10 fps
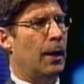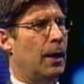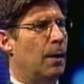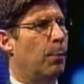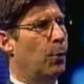
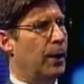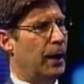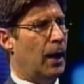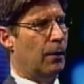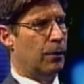again,
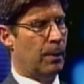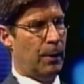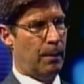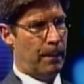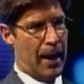pointing out some
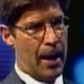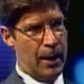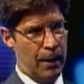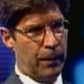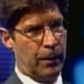of the bad
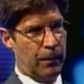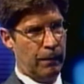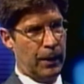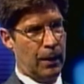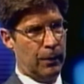ethics
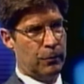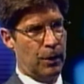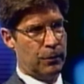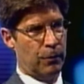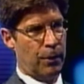of the county
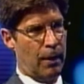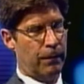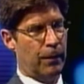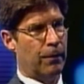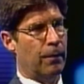treasurer's
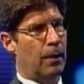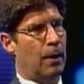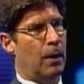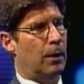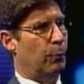office
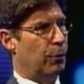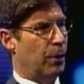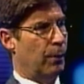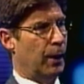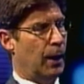that was
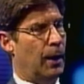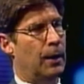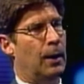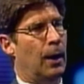going on,